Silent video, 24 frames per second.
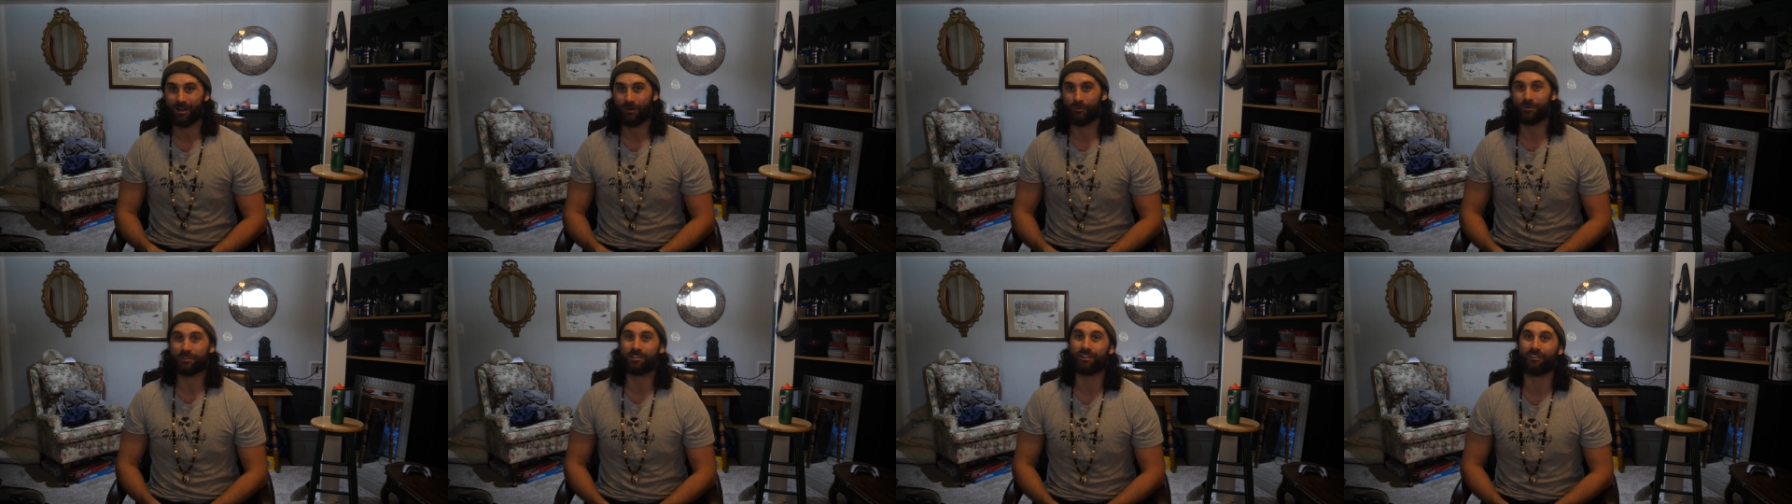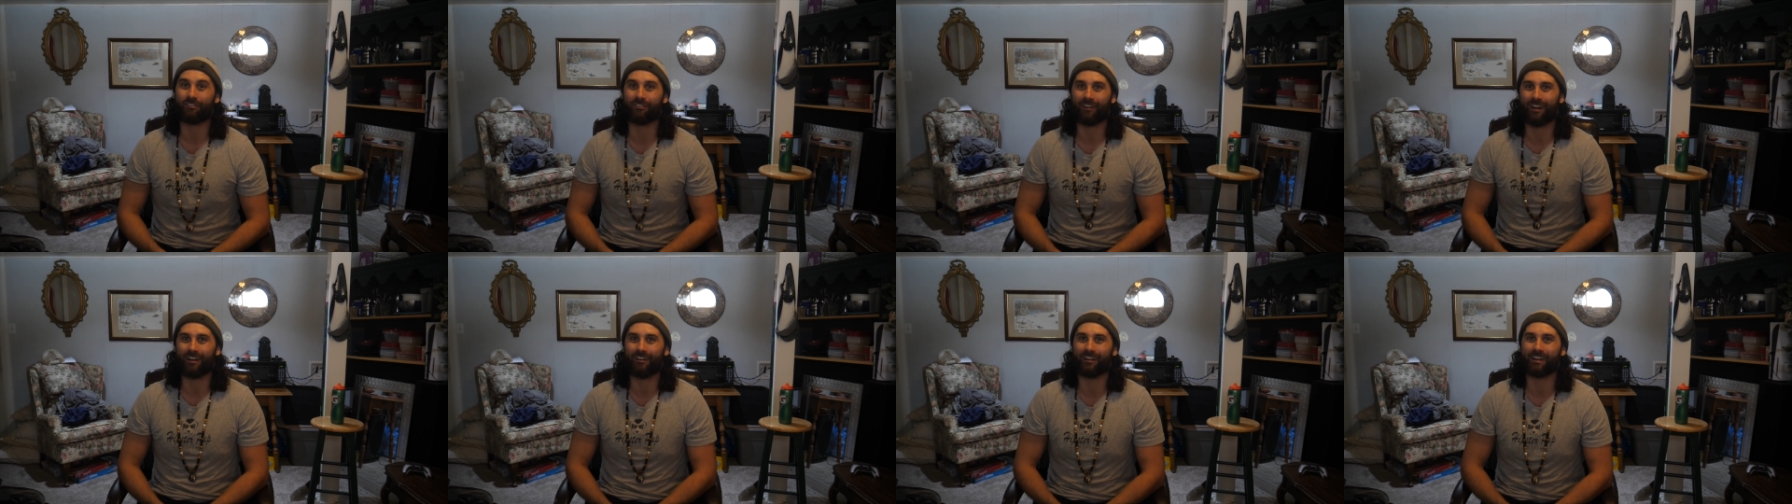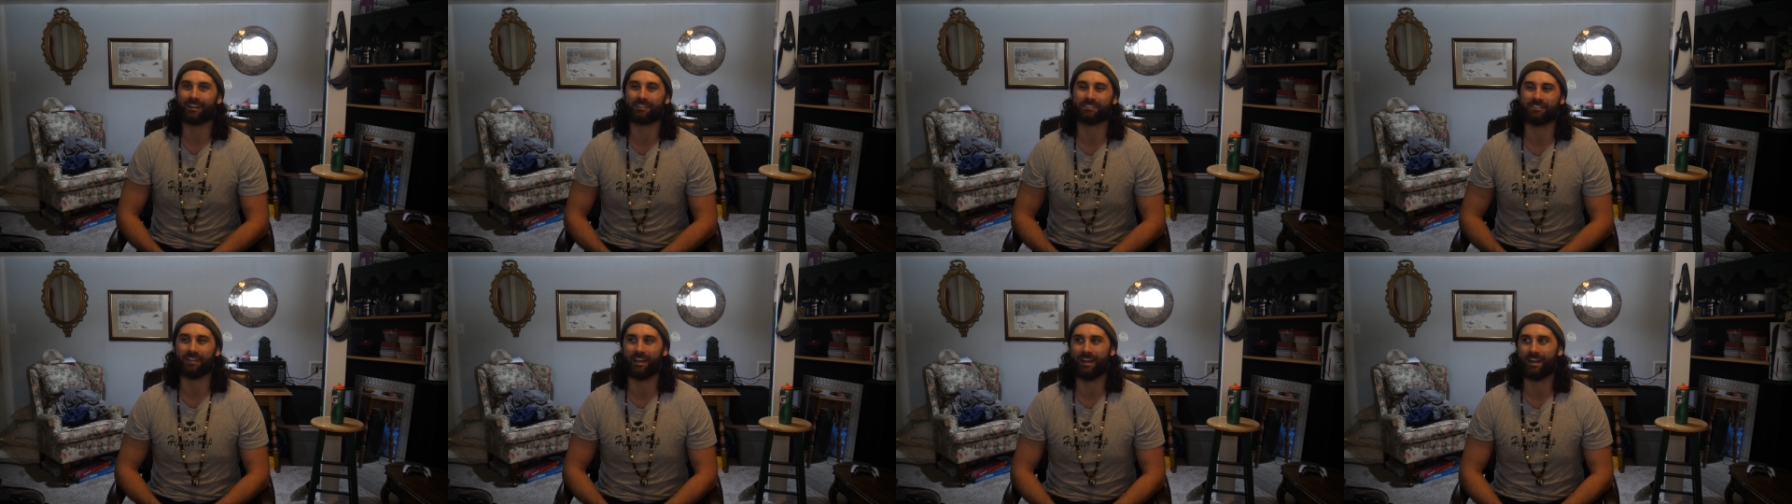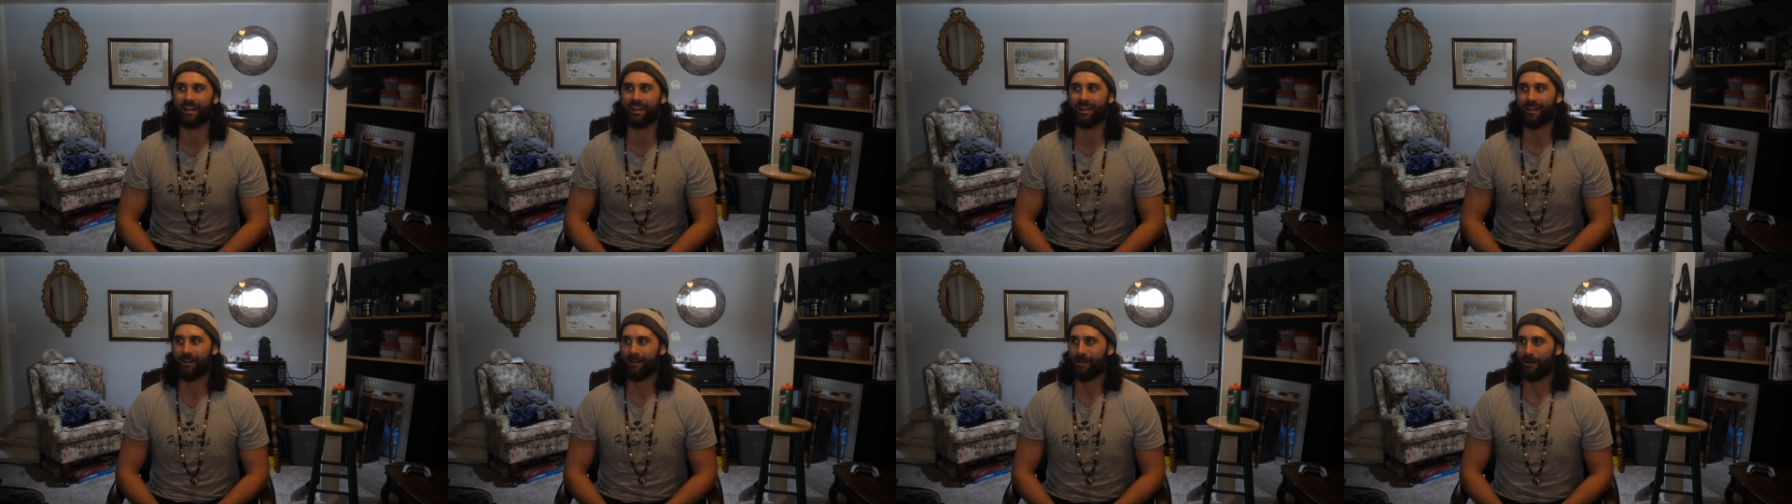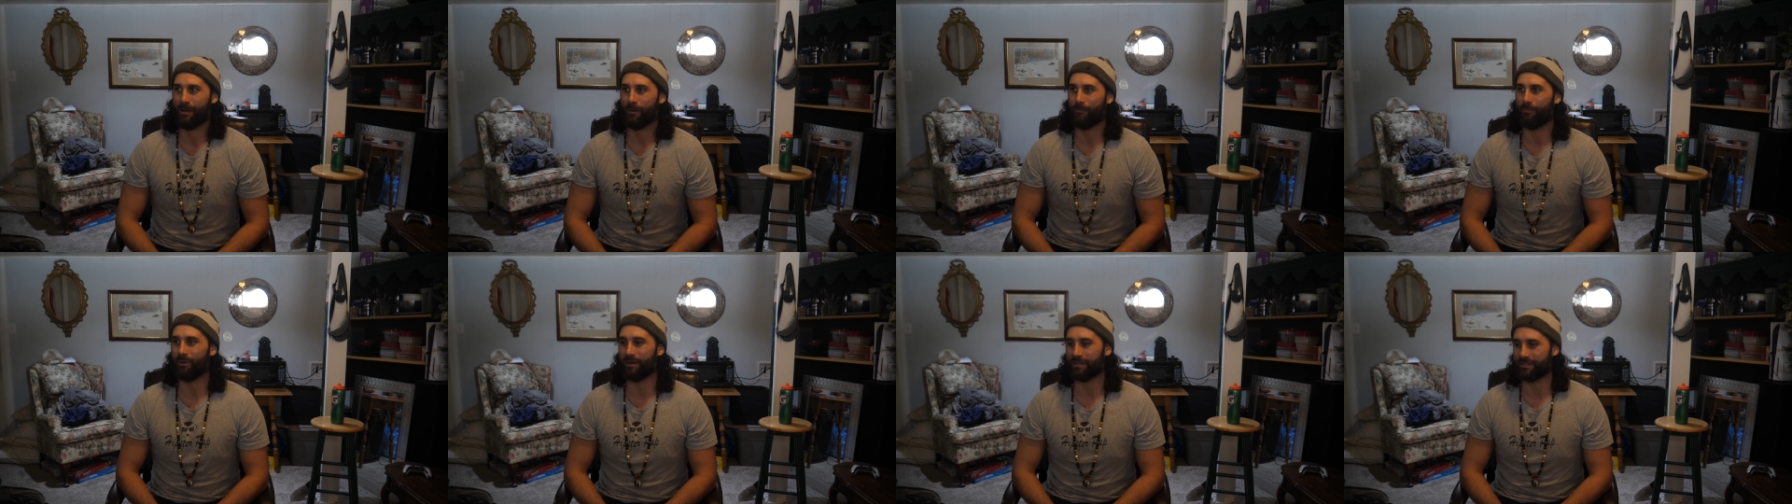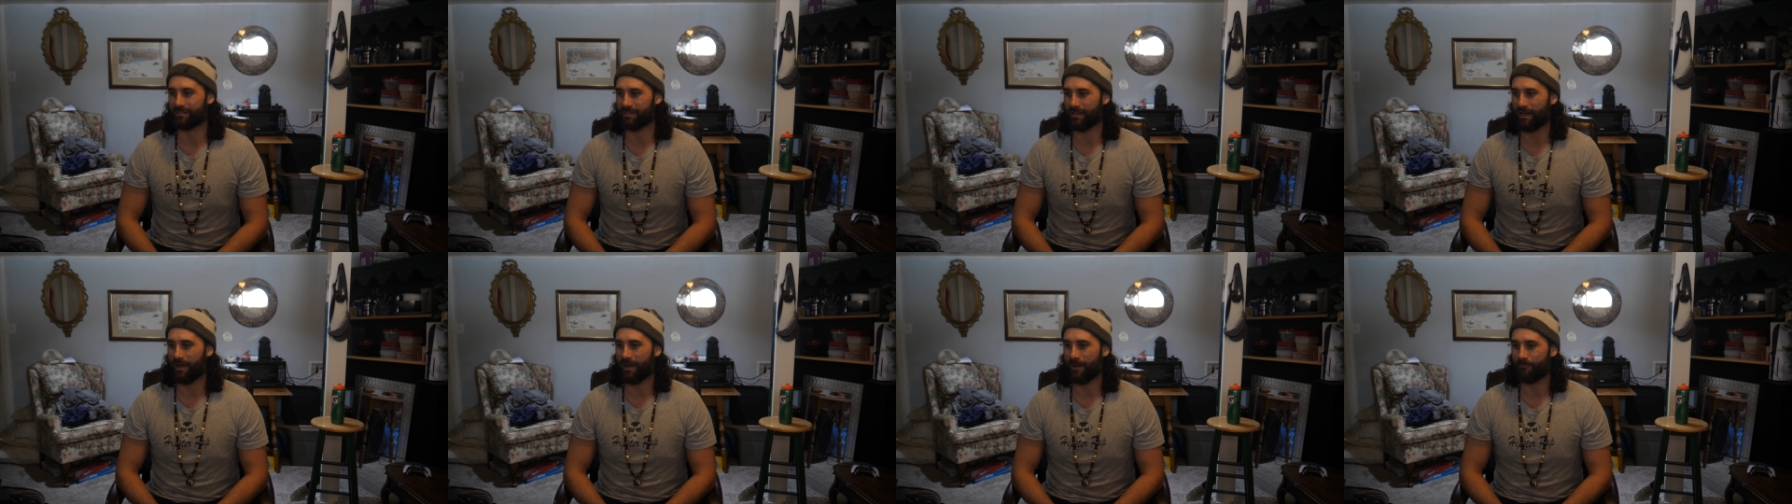which are very exciting.
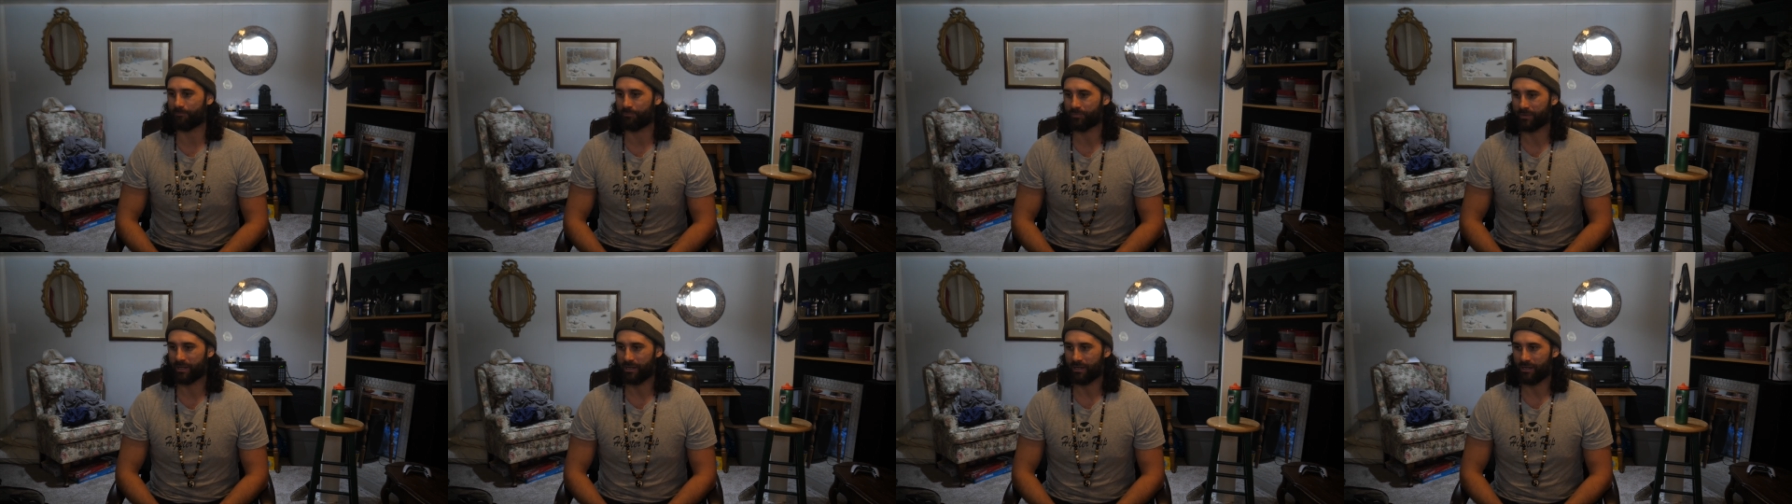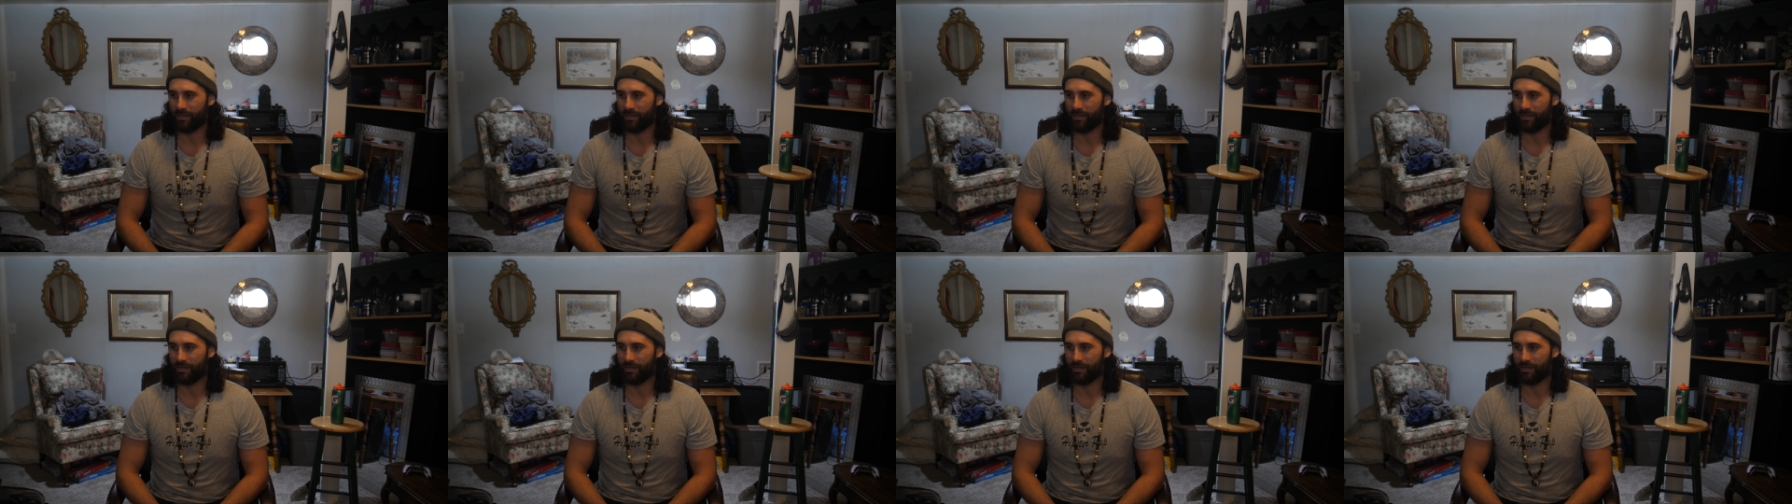But uh,